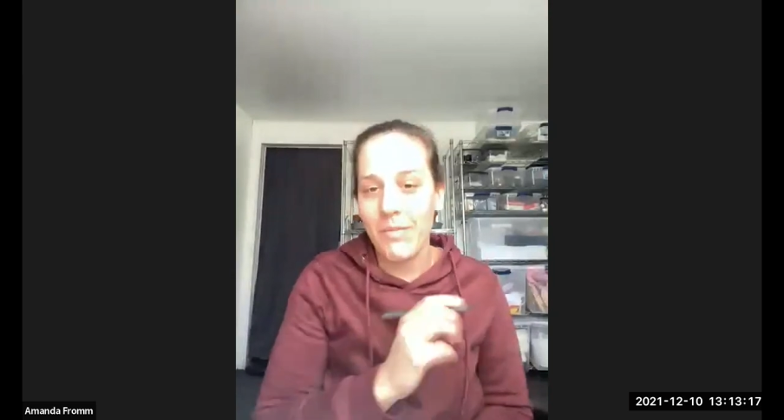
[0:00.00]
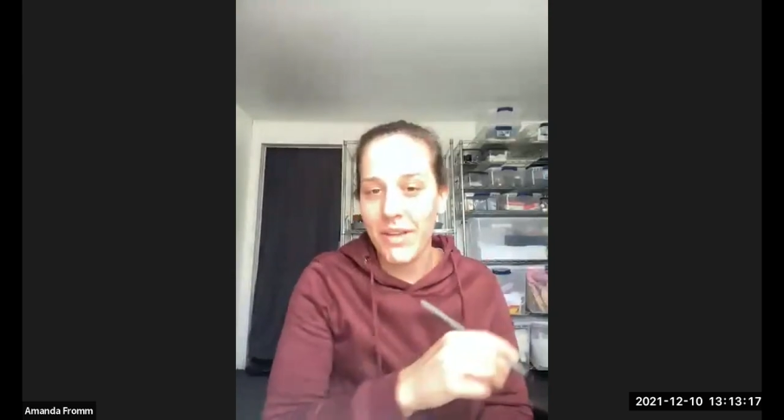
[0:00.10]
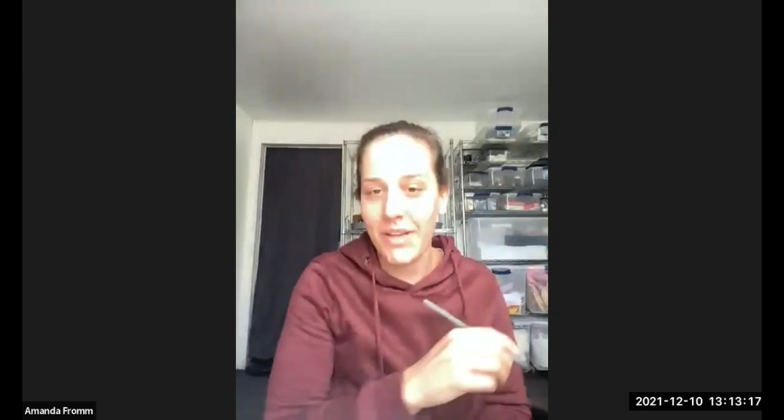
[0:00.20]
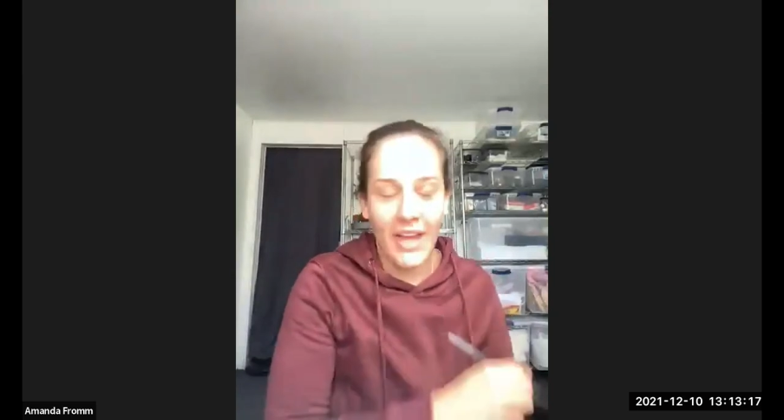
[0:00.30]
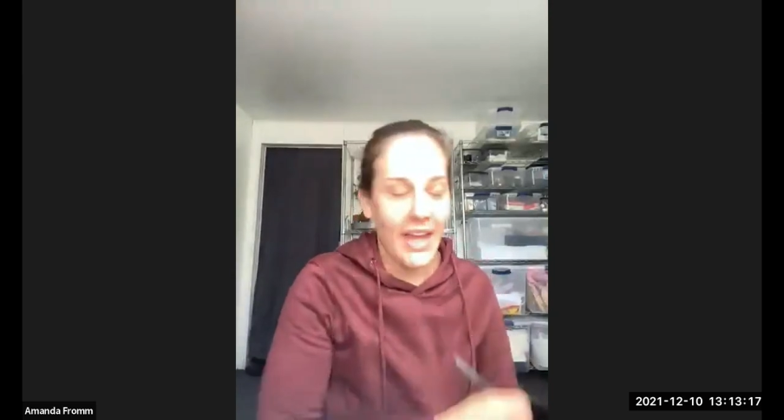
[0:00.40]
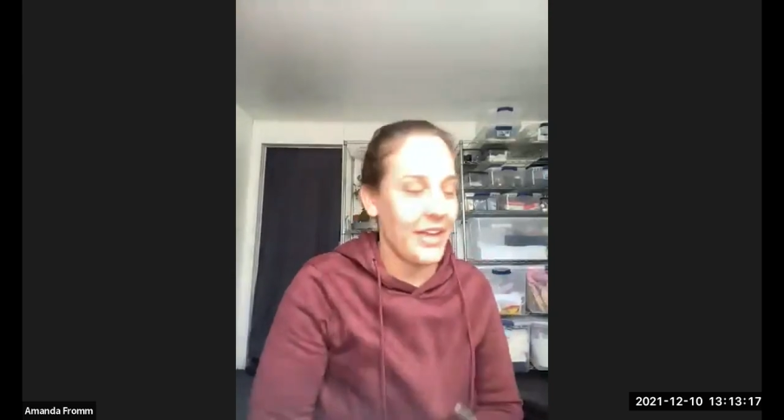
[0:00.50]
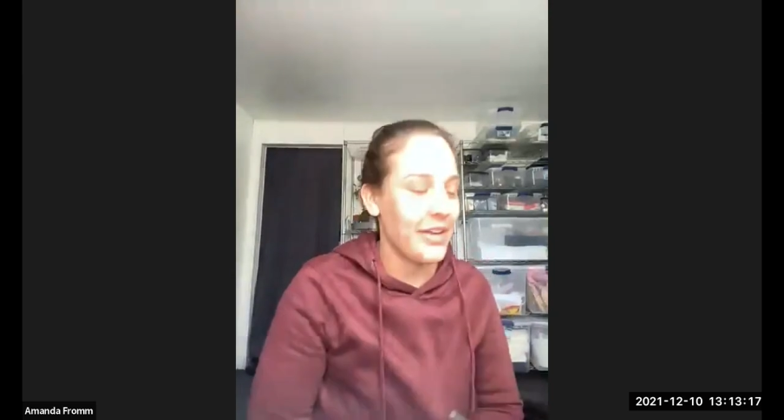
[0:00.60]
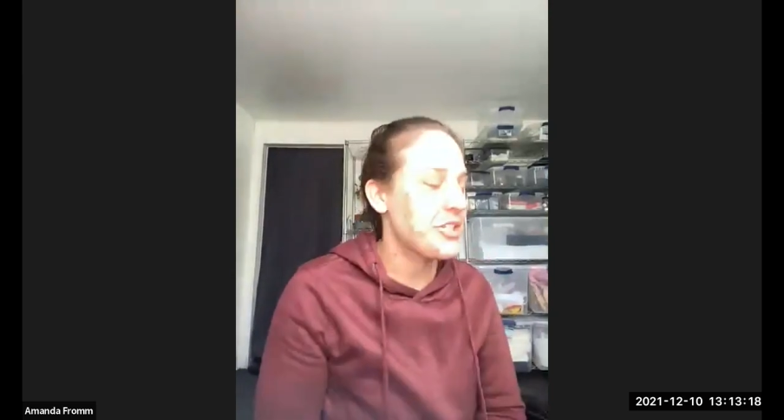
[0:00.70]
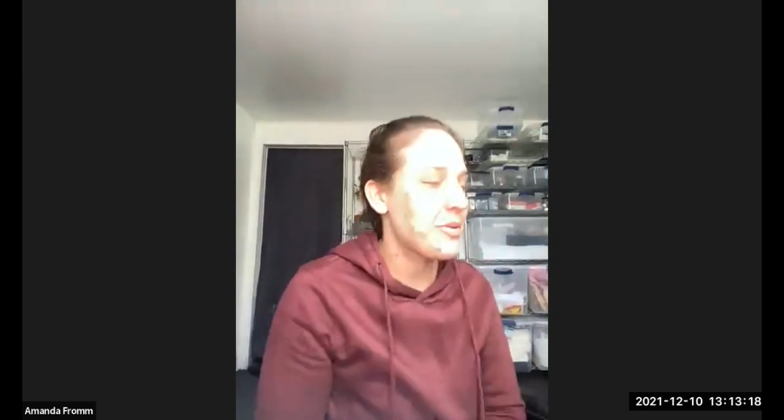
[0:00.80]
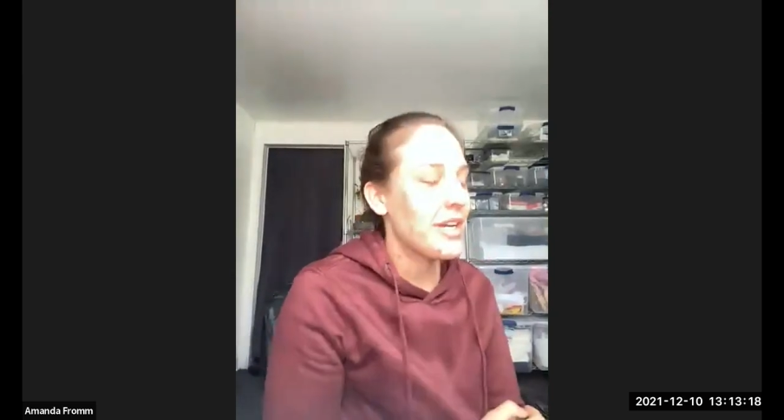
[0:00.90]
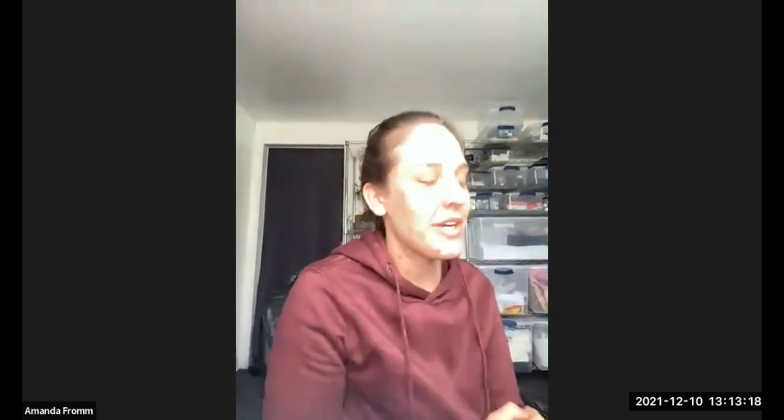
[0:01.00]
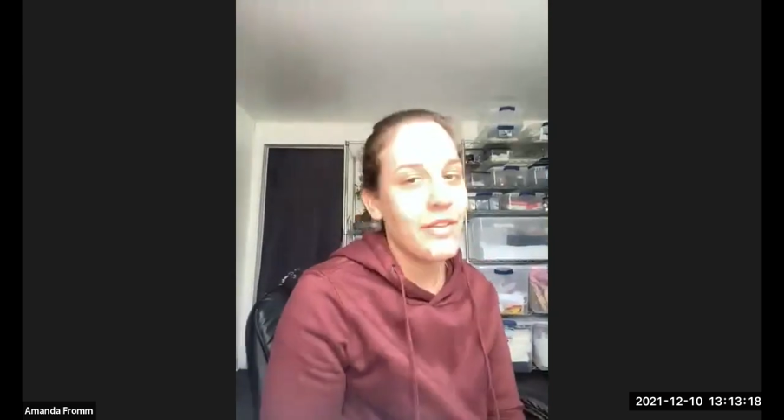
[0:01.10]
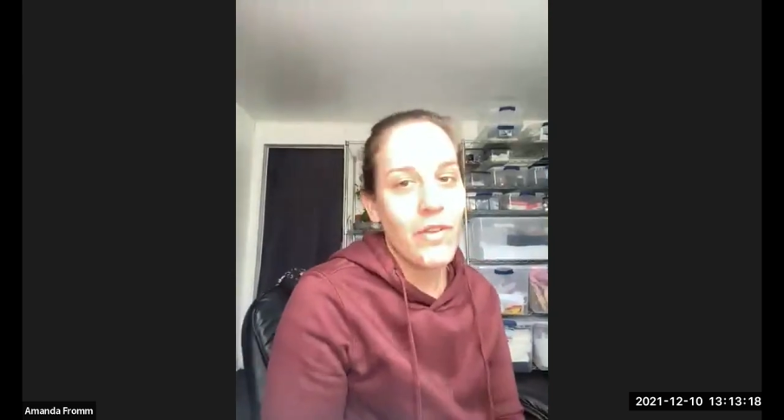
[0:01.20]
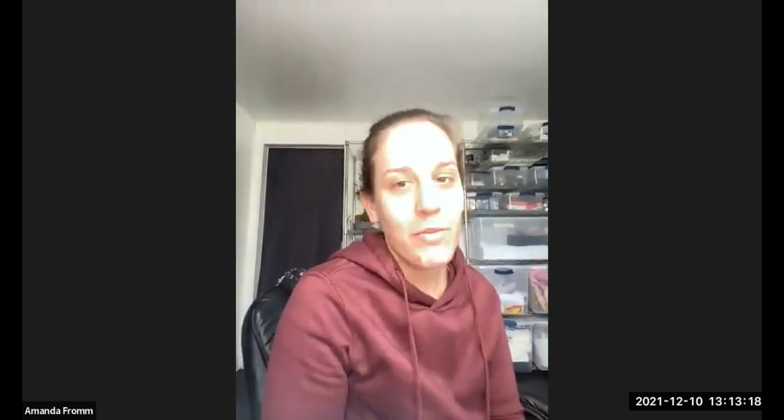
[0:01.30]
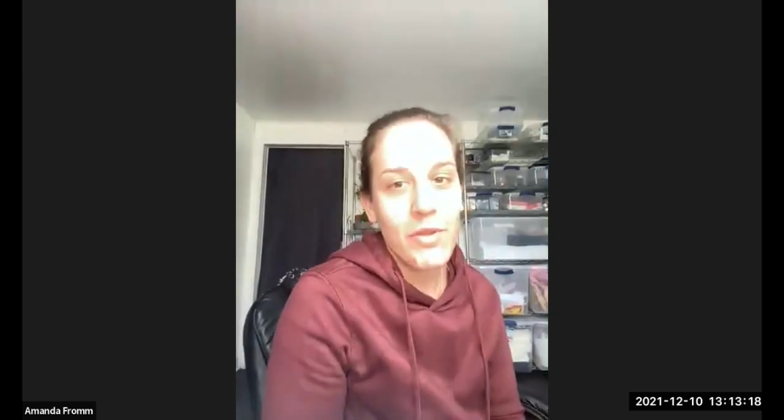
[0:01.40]
I'm a, i graduated
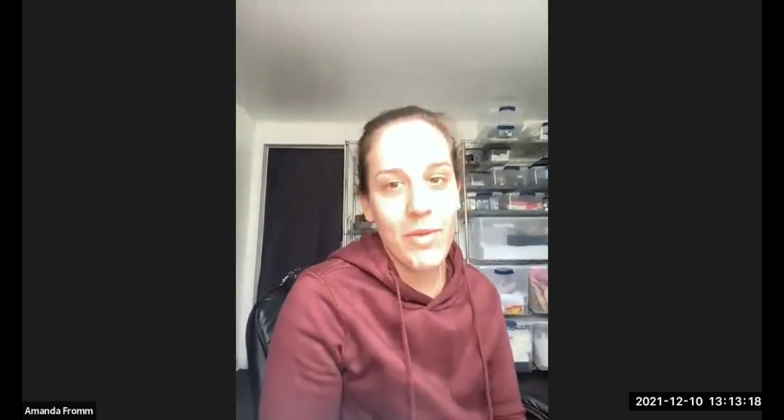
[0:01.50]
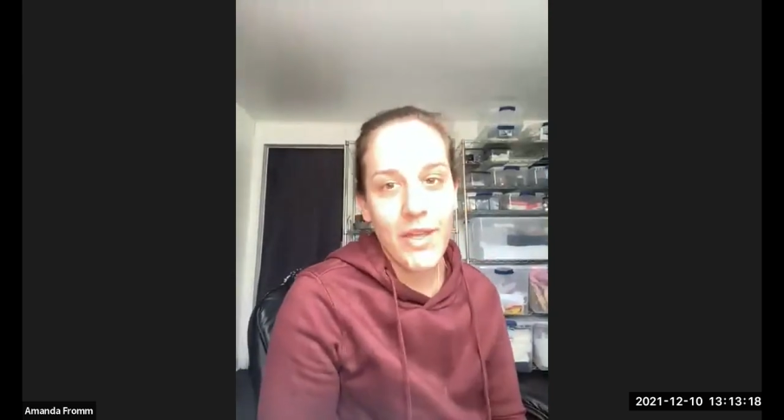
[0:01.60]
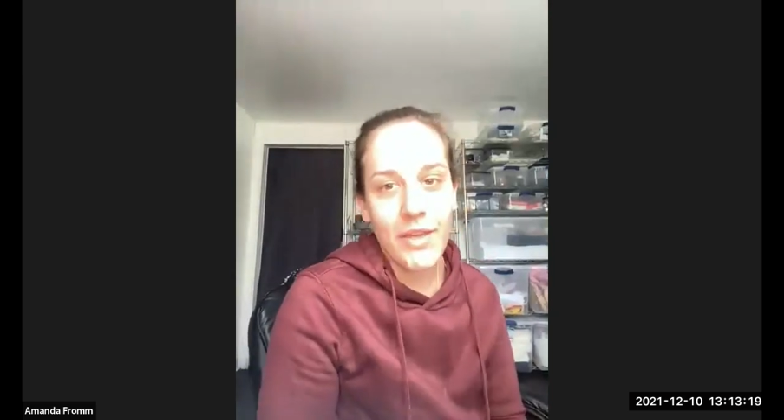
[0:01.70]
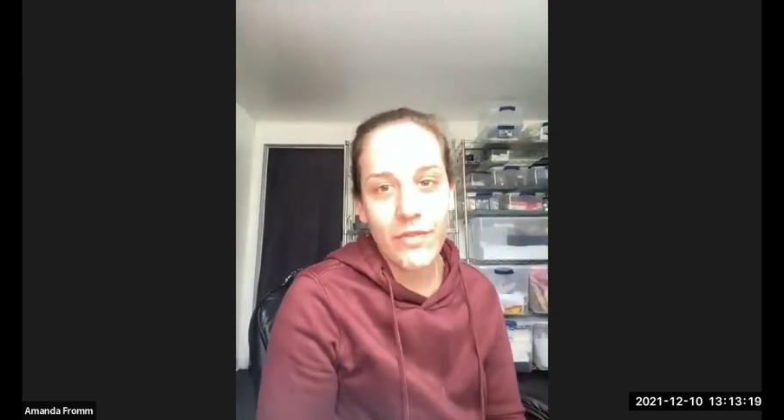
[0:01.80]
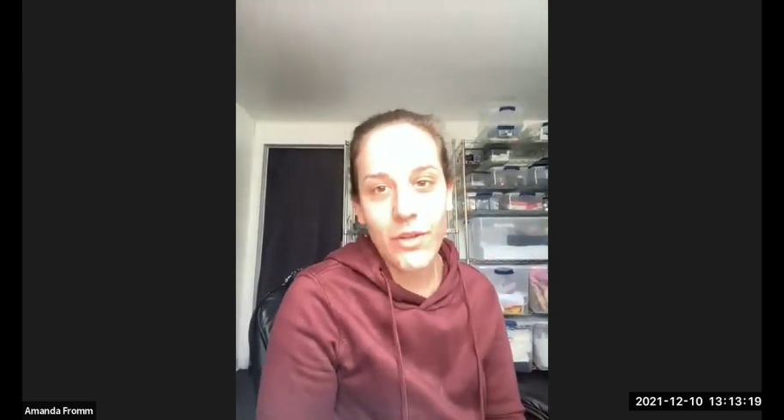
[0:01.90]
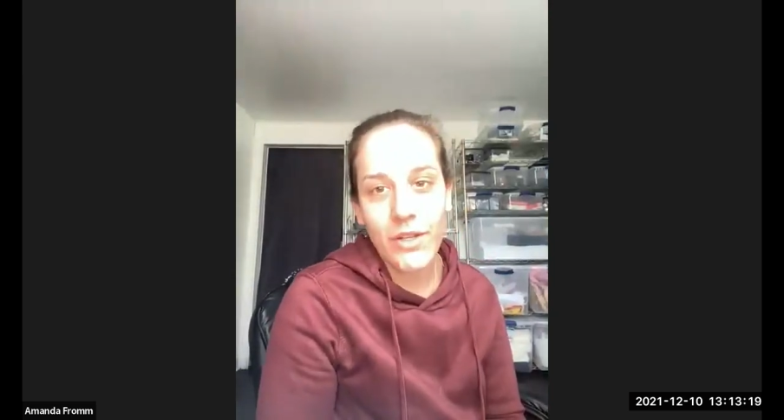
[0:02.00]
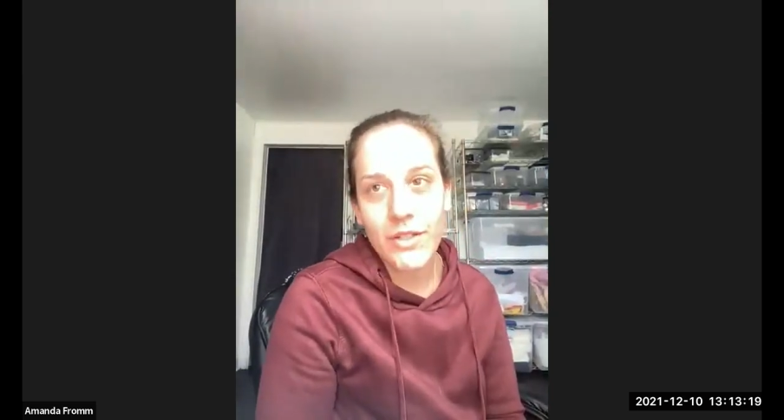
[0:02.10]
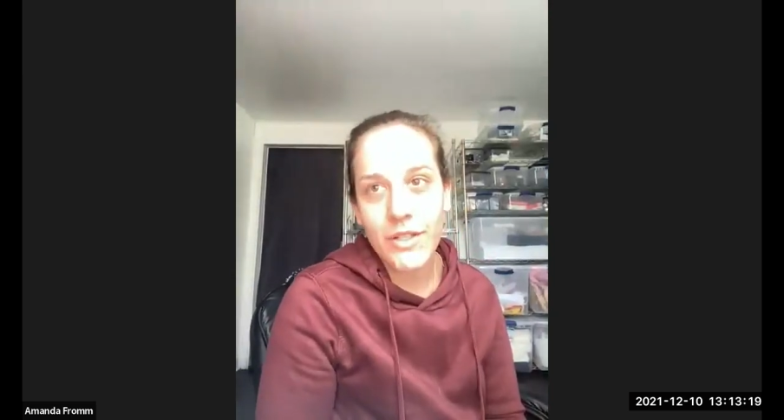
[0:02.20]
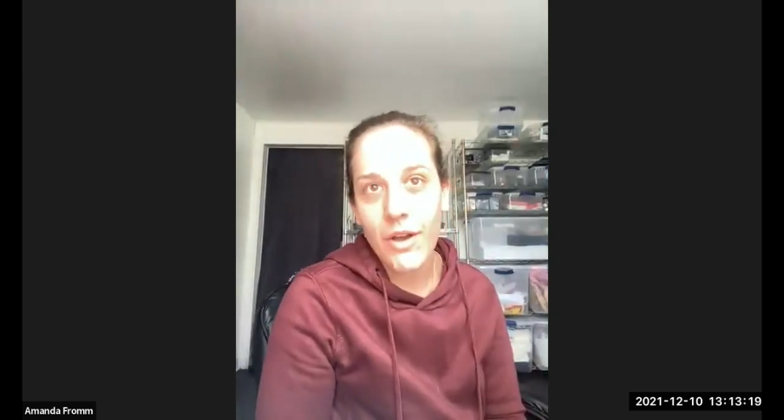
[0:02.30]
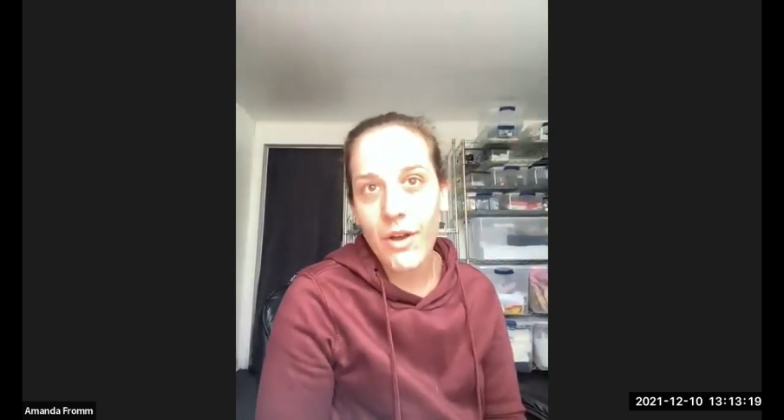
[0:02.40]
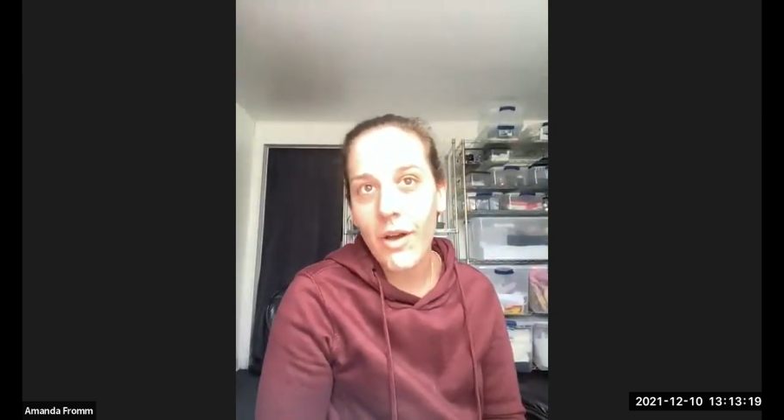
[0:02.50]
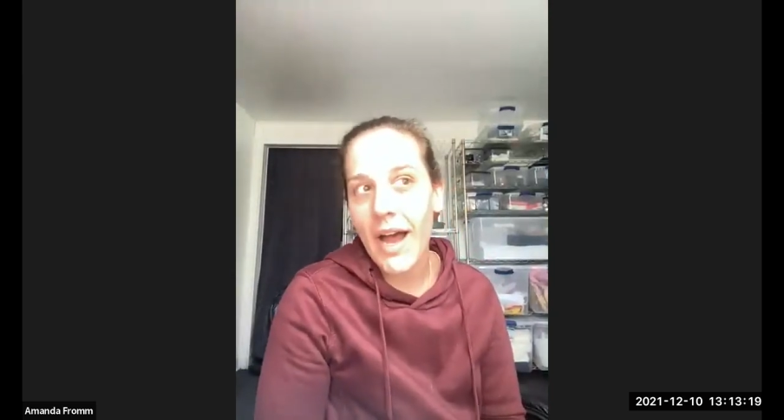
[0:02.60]
from UB a few years ago.